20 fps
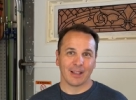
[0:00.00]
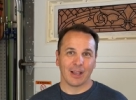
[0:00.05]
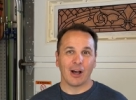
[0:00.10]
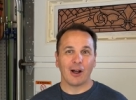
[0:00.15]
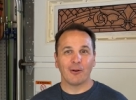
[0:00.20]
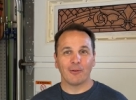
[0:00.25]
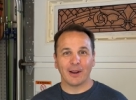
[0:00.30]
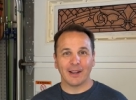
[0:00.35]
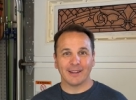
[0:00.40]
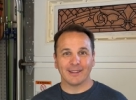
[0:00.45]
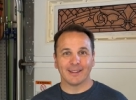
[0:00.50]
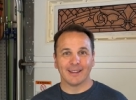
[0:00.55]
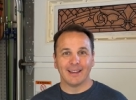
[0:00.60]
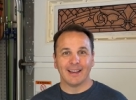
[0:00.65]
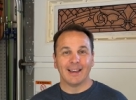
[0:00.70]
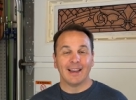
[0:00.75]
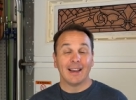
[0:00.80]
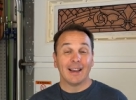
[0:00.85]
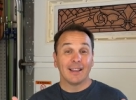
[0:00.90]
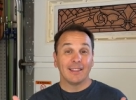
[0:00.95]
All right,
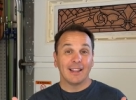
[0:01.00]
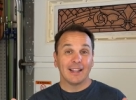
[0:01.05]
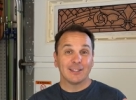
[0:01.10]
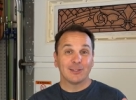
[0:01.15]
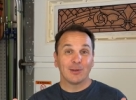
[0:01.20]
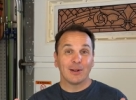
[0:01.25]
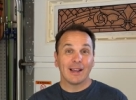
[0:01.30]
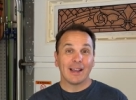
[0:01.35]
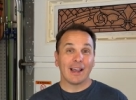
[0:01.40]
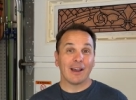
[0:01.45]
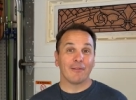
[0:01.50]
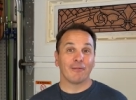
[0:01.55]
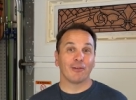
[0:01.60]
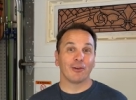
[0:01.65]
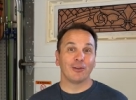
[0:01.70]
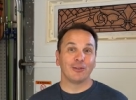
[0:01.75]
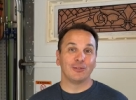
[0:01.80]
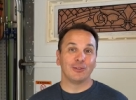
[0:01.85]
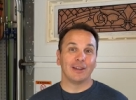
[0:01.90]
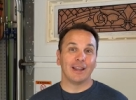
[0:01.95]
that's all I have for
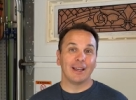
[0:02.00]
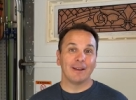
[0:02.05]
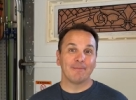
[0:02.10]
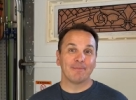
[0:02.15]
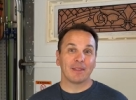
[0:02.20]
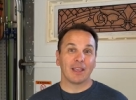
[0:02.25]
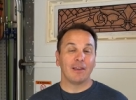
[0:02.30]
you today.